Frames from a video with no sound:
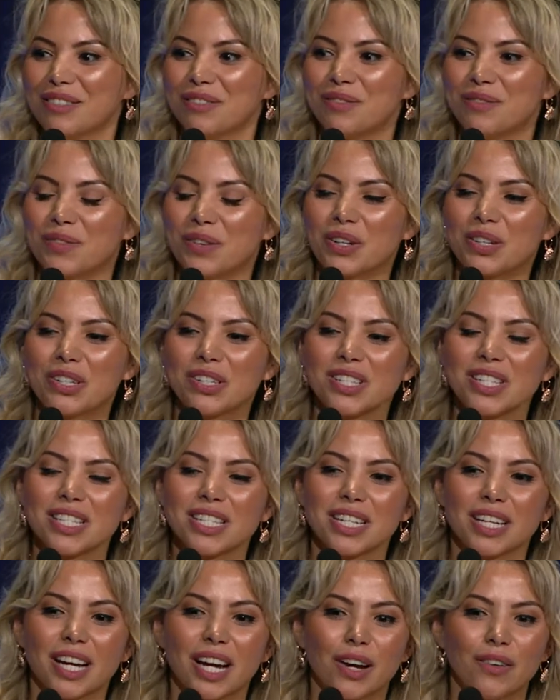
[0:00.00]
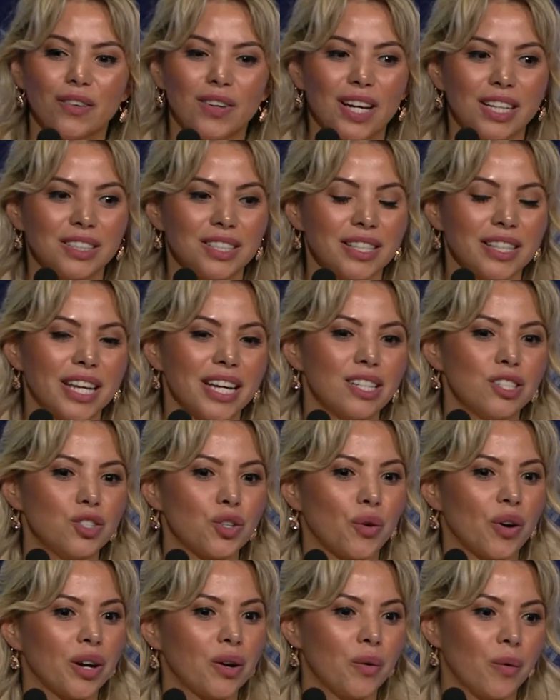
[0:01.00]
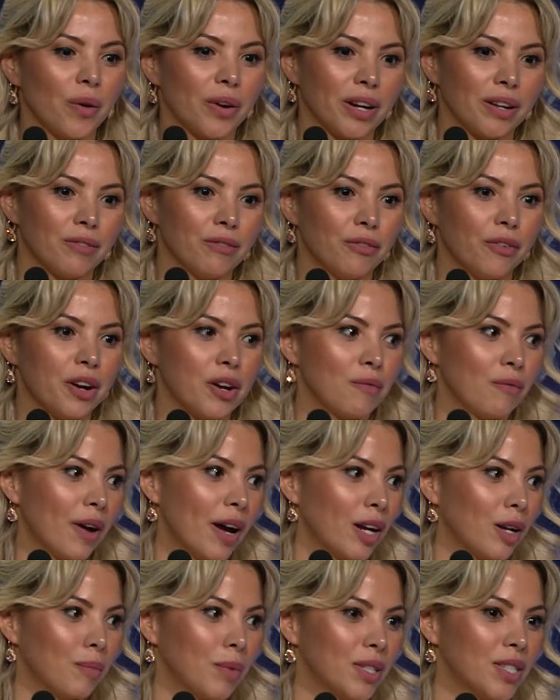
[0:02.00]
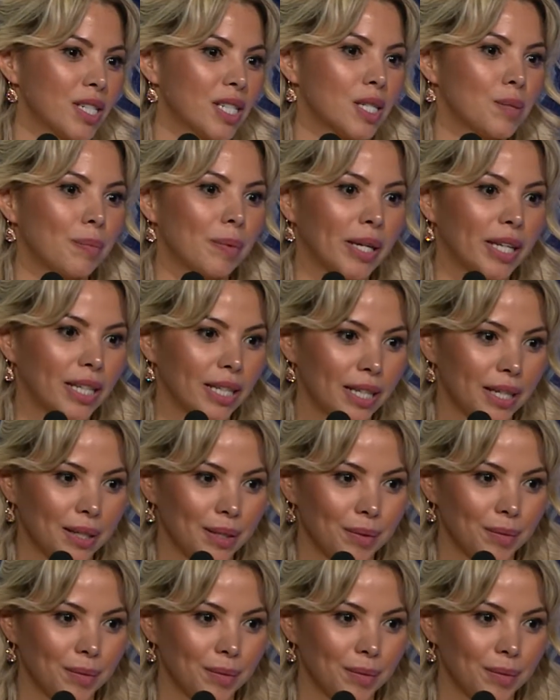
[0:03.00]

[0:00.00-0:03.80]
First, I would like to thank Joy Gordon for inviting me to speak.